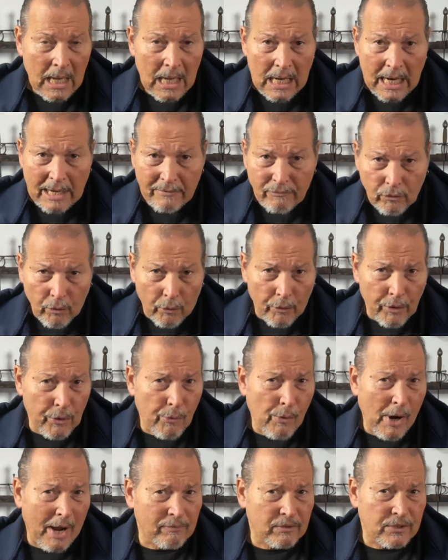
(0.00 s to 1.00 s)
I've
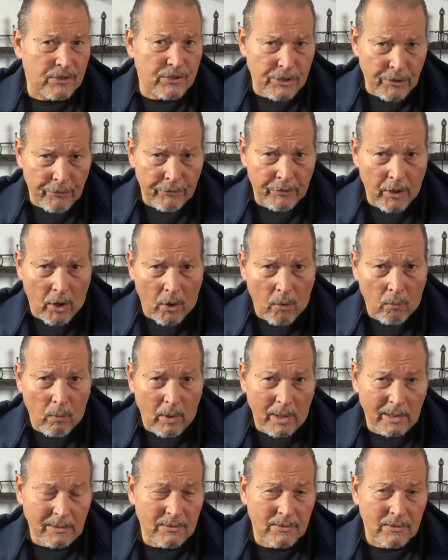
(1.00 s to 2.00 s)
choreographed Cyrano
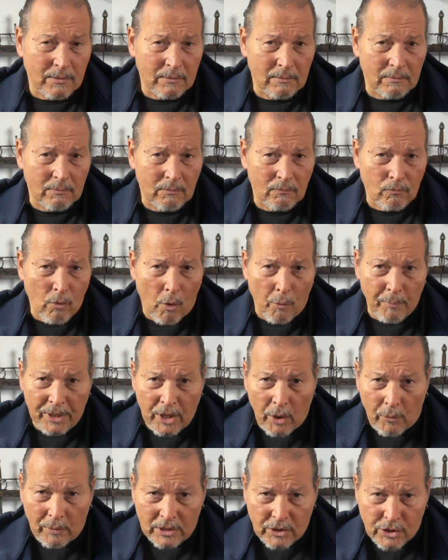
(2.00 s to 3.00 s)
once, and
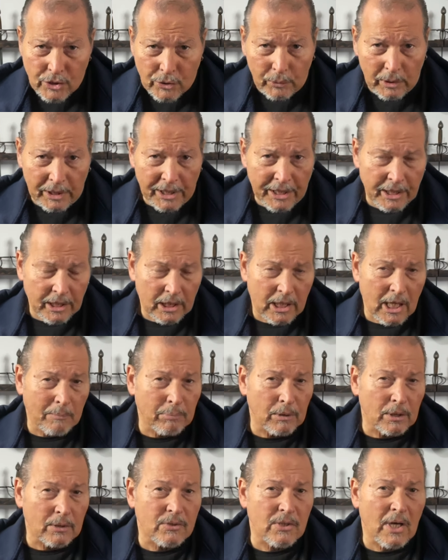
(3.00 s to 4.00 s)
Romeo and Juliet a
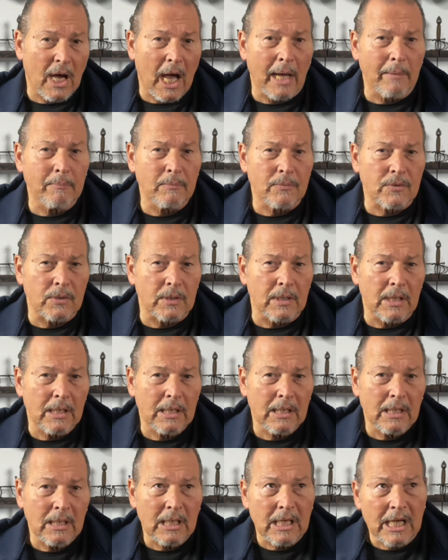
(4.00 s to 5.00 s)
couple of times,
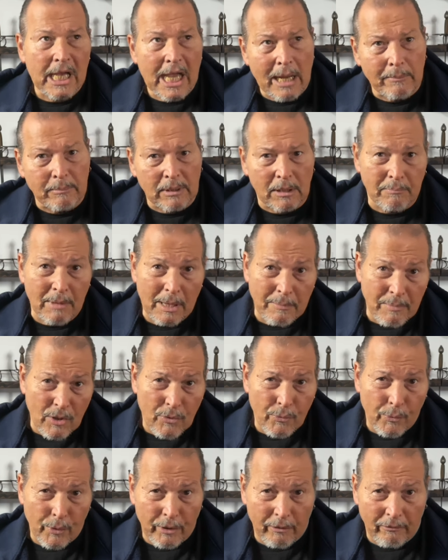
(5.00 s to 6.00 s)
Hamlet maybe
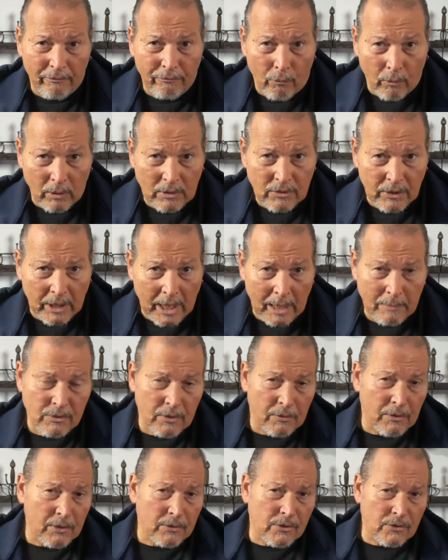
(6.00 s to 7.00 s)
three or four times,
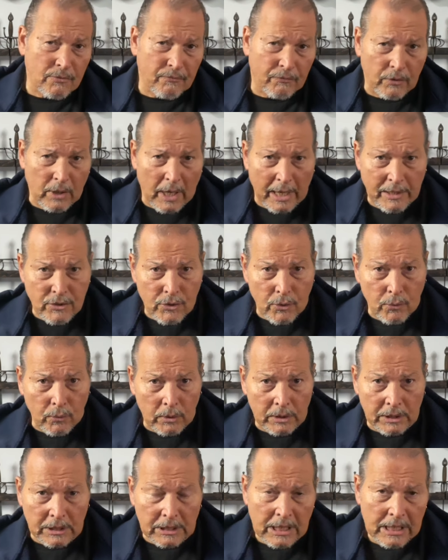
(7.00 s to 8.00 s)
and this is for high school
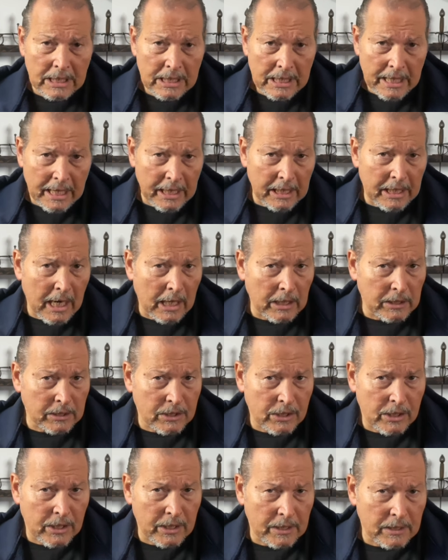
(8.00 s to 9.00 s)
and, and
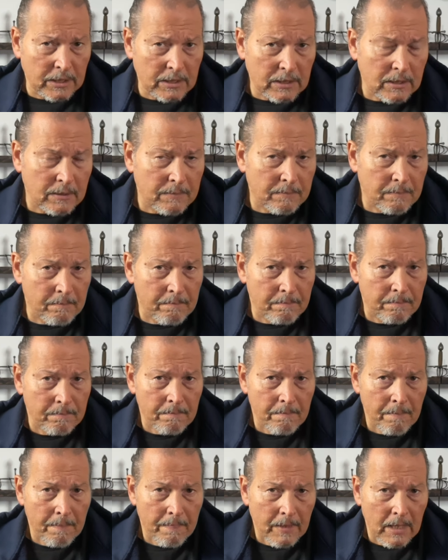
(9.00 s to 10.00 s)
college kids.
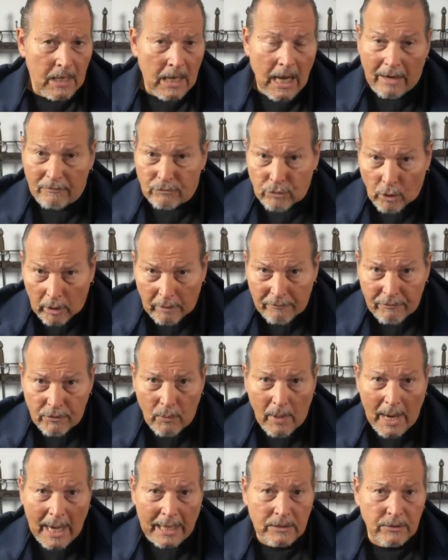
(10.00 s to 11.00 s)
I've taught a few
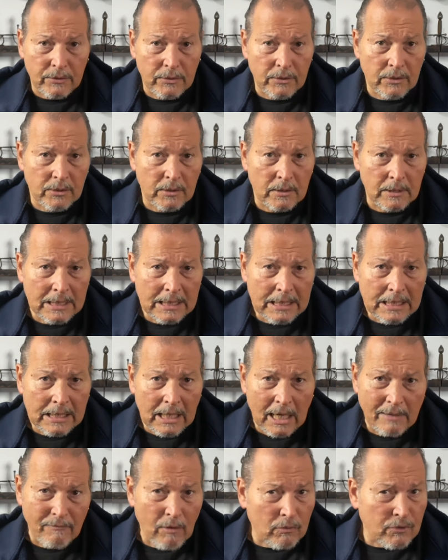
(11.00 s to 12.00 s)
actors,
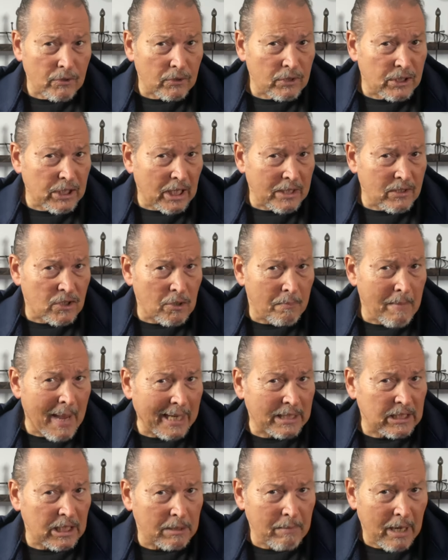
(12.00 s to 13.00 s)
I've also done some
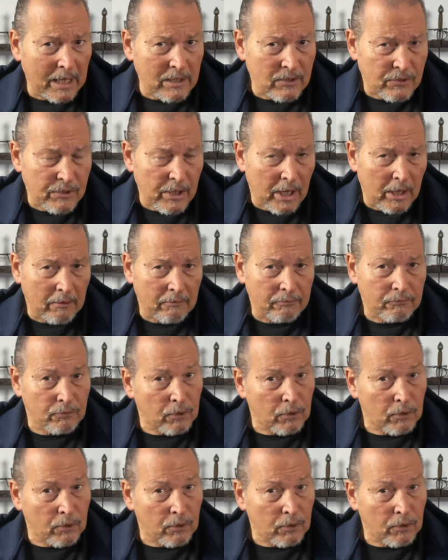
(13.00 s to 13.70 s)
acting myself,